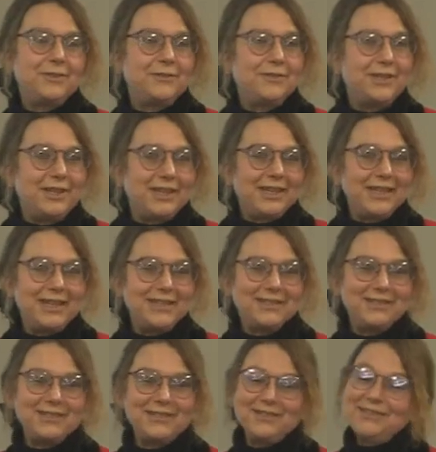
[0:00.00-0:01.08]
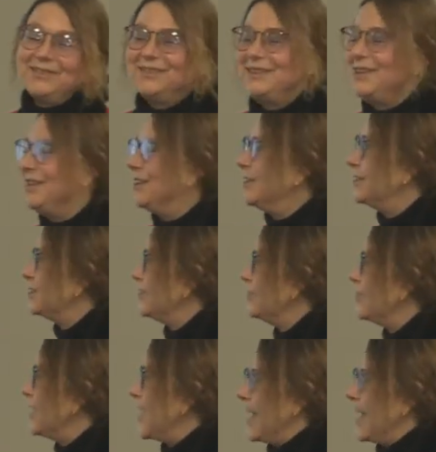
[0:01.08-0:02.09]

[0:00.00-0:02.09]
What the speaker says: of lung cancer. So what